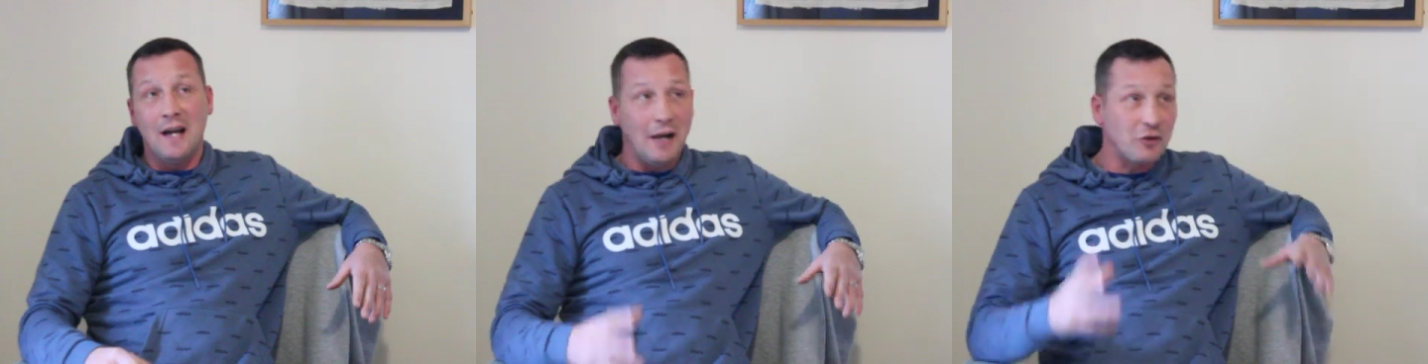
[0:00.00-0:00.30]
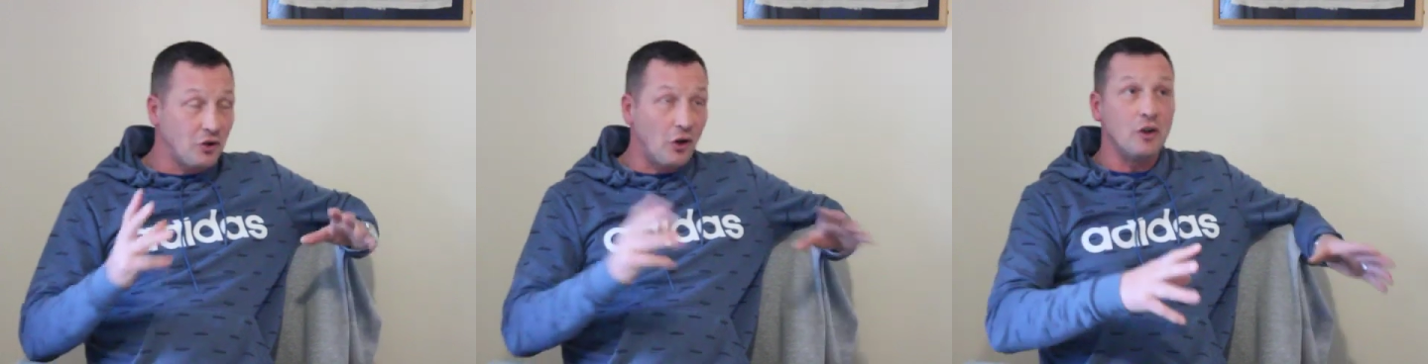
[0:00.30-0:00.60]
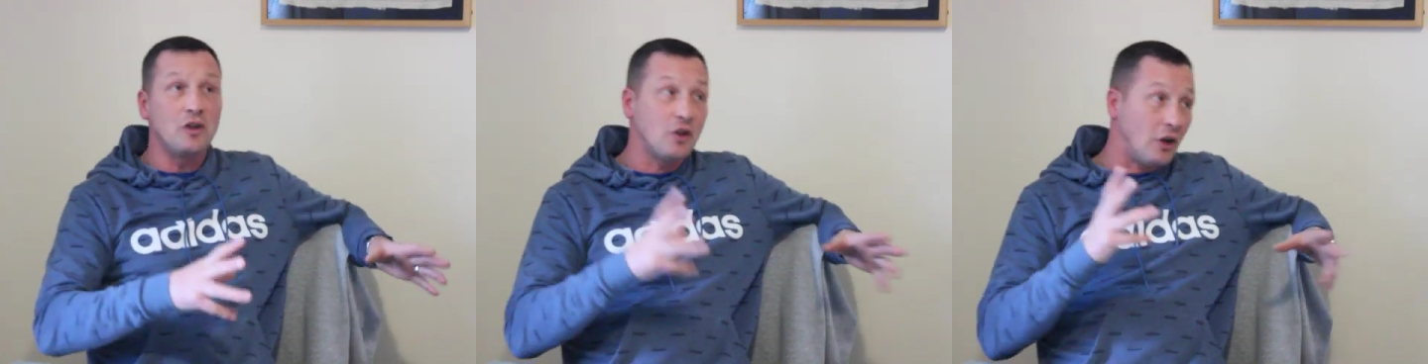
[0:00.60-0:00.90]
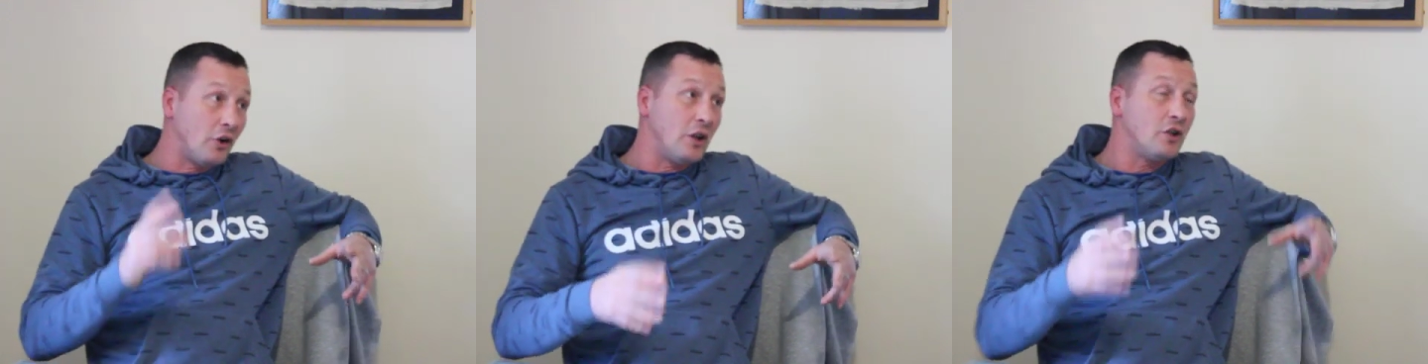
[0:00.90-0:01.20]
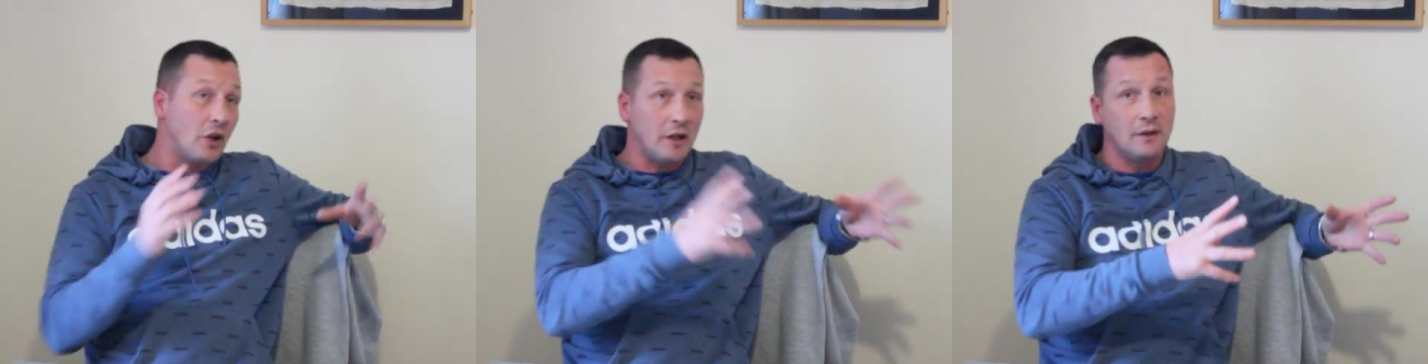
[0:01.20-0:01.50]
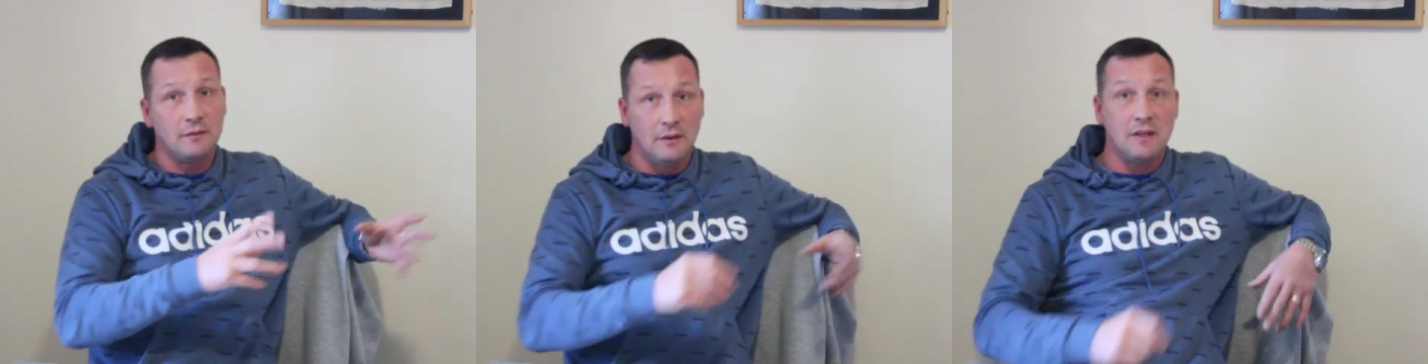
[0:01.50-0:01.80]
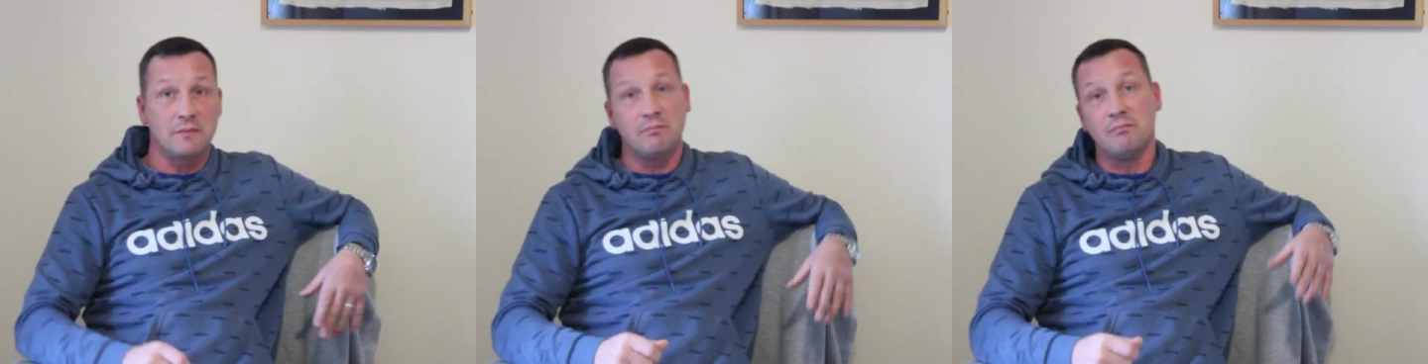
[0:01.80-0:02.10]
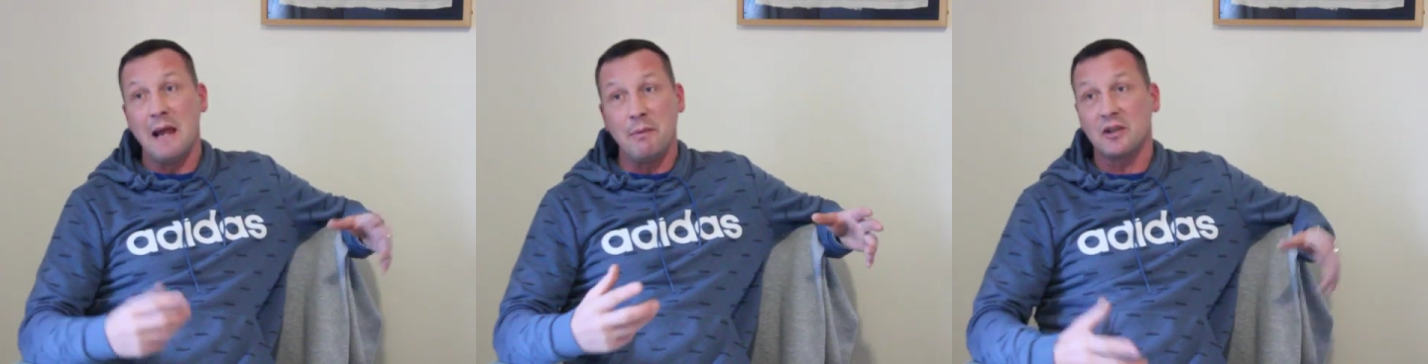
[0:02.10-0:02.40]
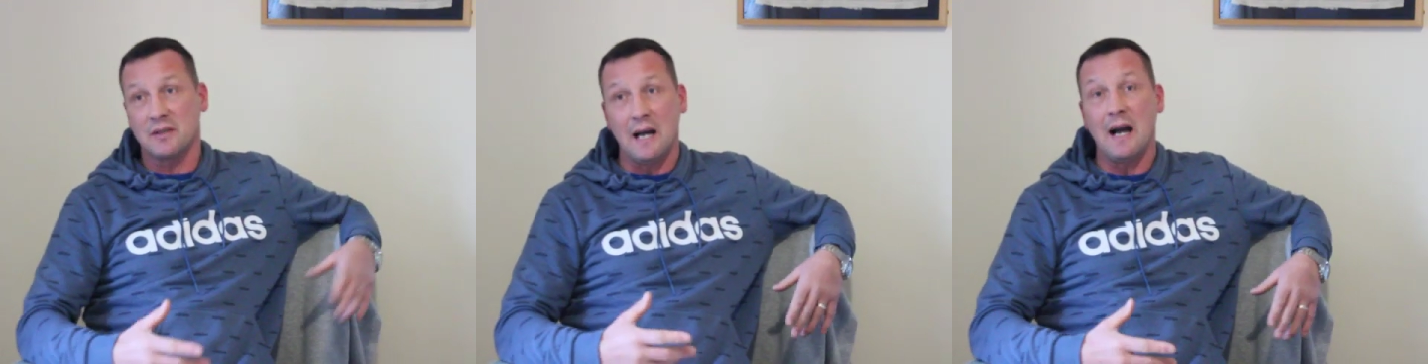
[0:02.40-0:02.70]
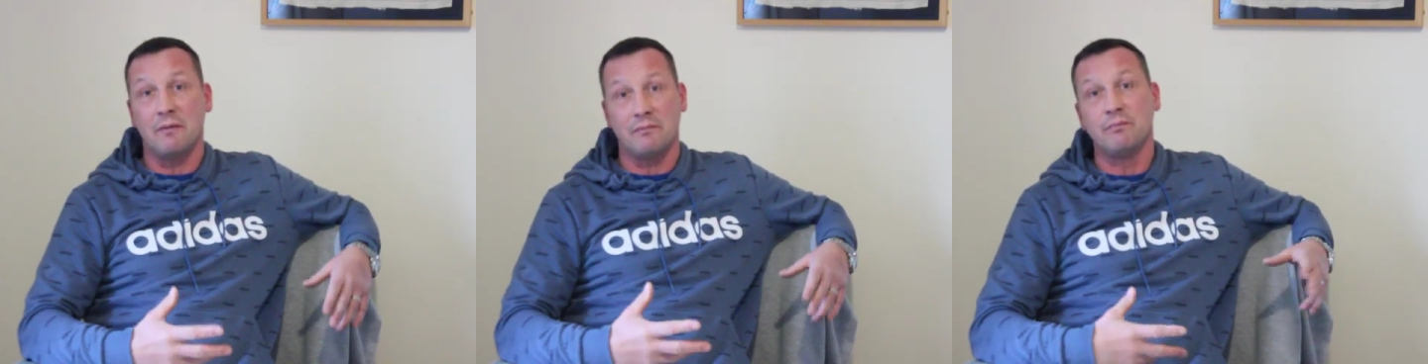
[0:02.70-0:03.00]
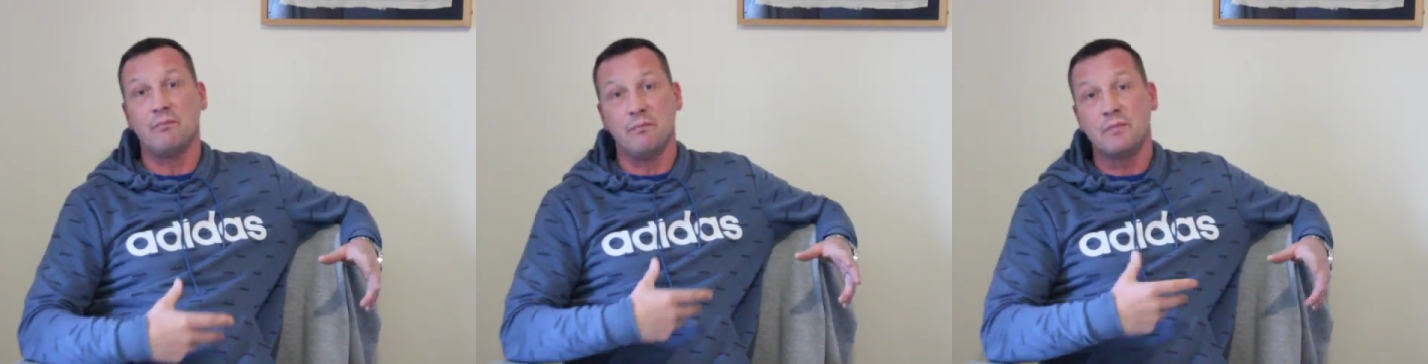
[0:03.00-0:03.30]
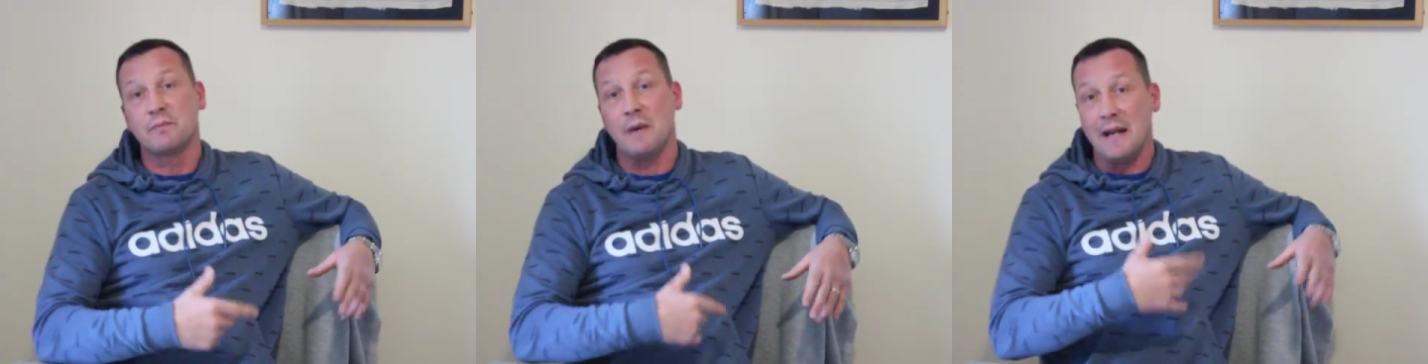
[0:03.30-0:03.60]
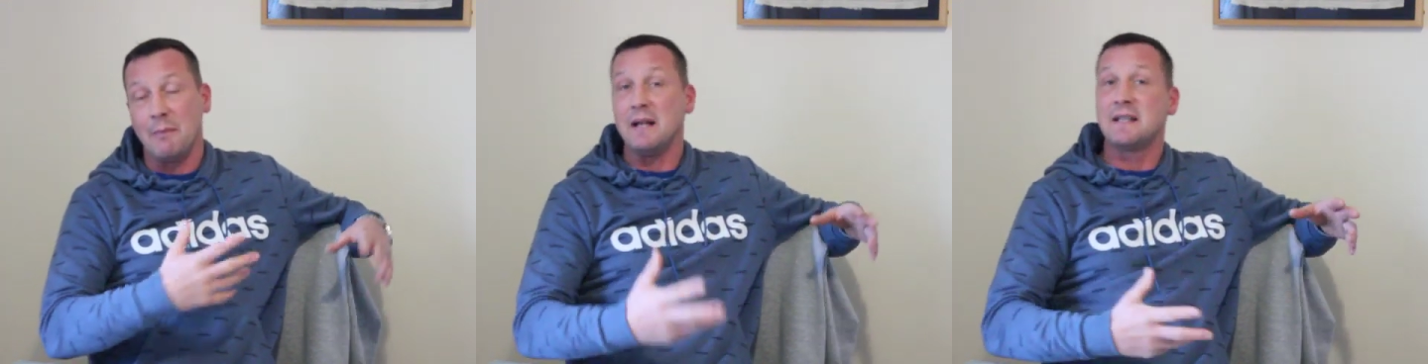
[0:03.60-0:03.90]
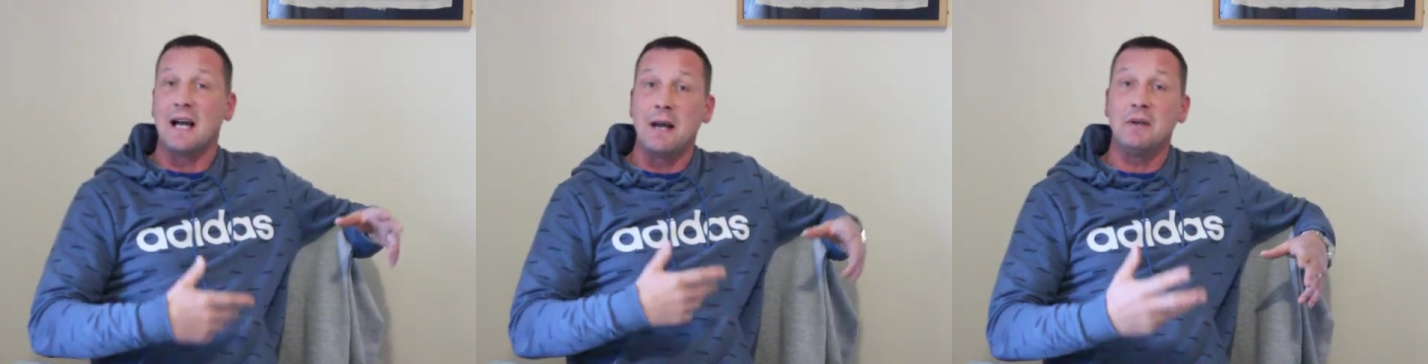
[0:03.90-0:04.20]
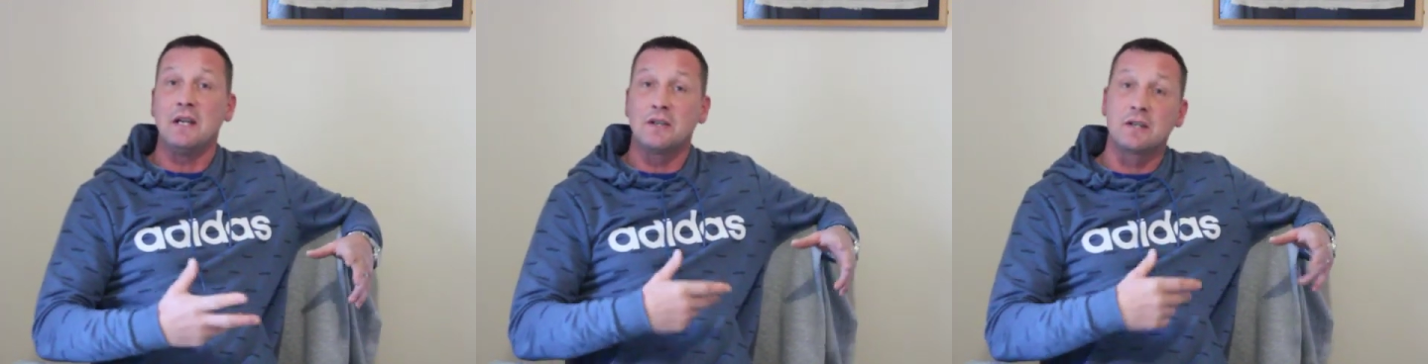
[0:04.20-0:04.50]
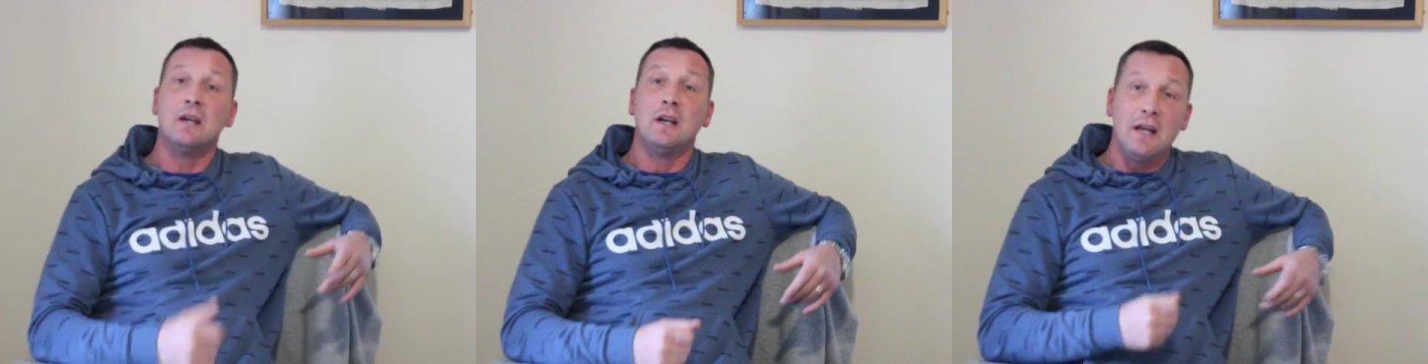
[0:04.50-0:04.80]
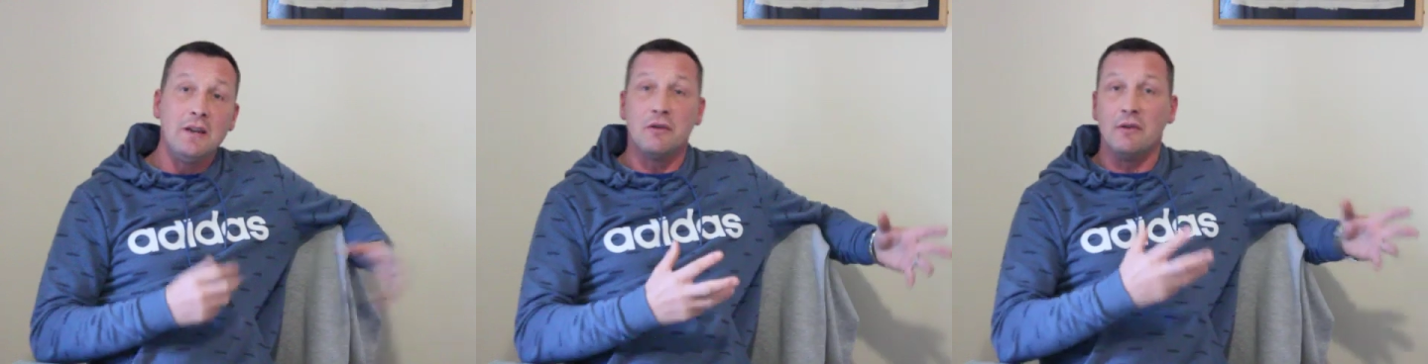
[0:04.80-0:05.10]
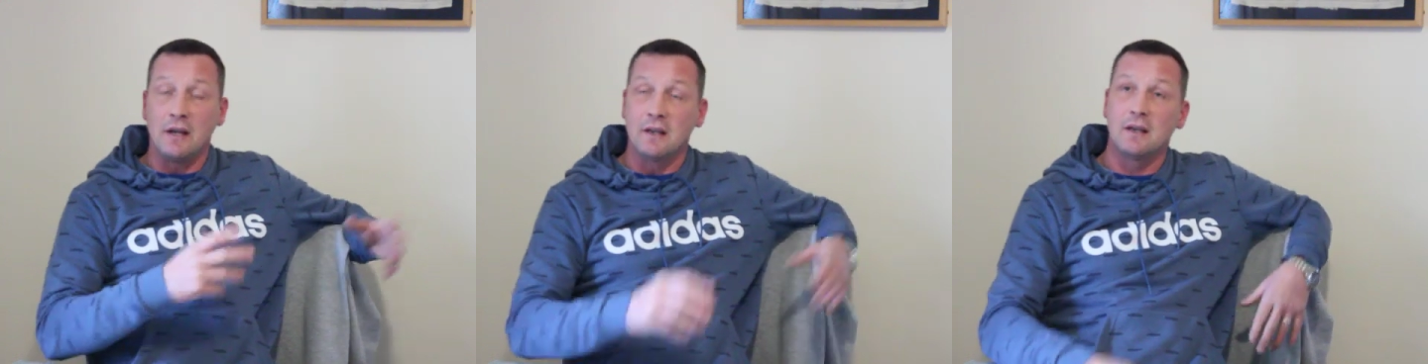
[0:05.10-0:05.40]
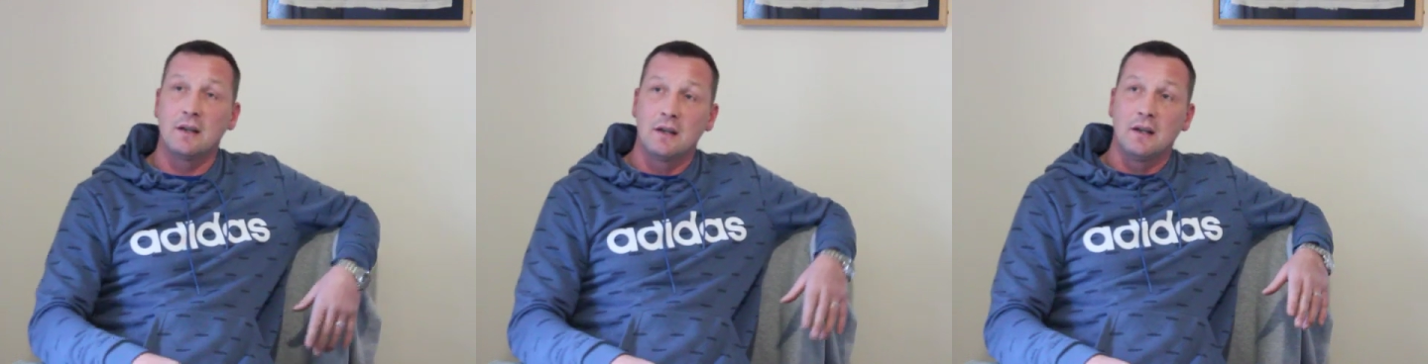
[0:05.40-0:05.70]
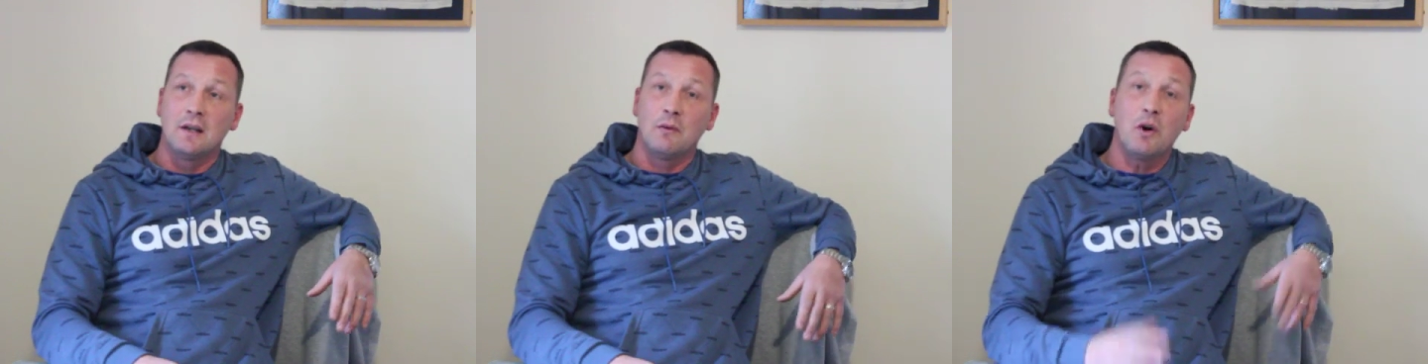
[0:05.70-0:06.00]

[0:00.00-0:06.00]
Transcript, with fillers: I just don't enjoy, don't enjoy it. It's maybe because I've spent that many time years in the ring, yeah.